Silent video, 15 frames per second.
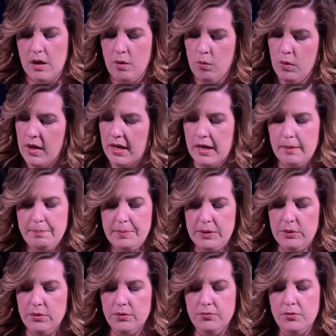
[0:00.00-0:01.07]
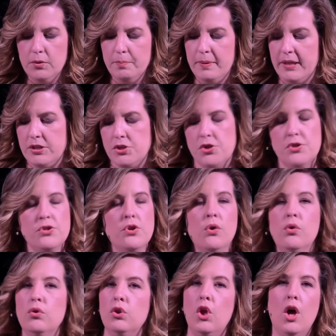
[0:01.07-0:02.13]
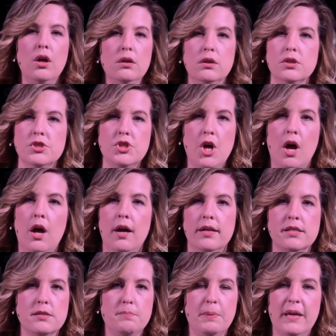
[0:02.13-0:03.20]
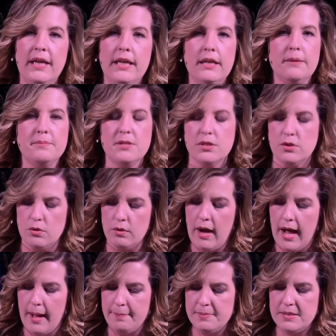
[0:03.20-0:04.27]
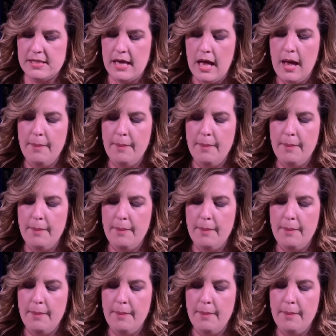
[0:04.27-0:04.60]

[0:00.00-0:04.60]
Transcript: What a beautiful picture. No longer dogs picking up scraps,